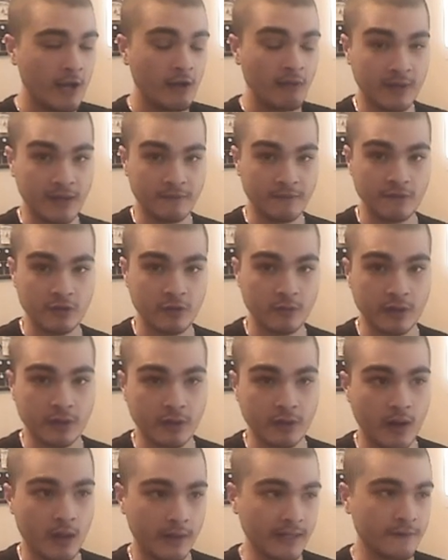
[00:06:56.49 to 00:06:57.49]
whatever you want to
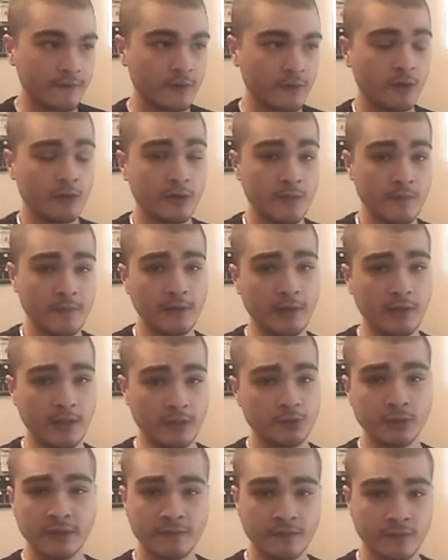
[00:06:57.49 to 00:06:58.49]
call it, and they're all community
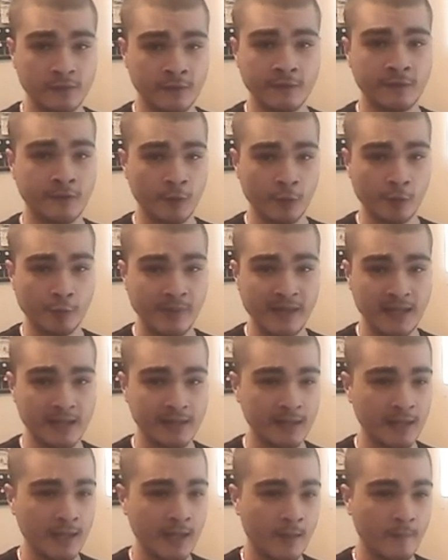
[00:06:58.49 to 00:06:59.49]
driven, so be
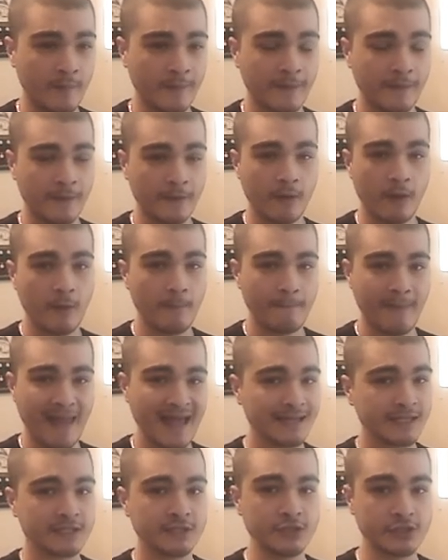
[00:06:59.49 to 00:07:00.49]
it, but they're all
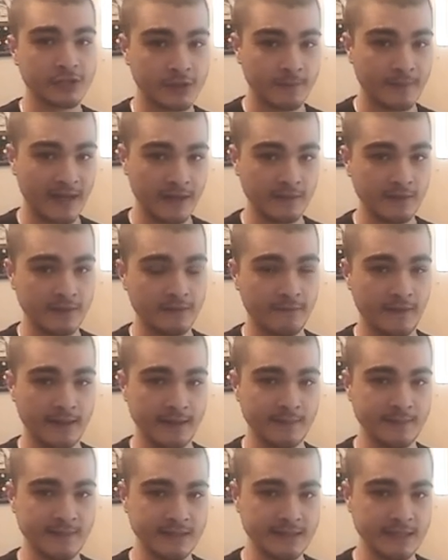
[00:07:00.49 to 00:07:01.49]
managed by the
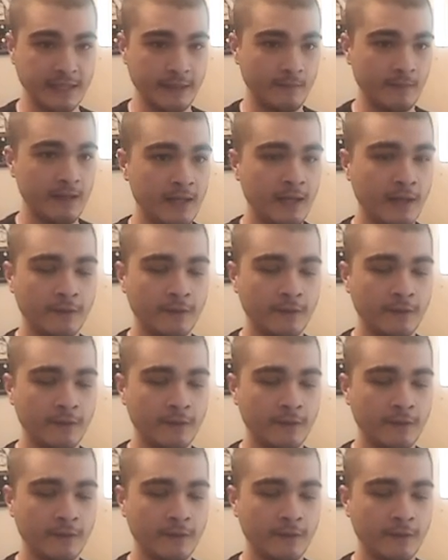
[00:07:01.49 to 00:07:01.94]
development team.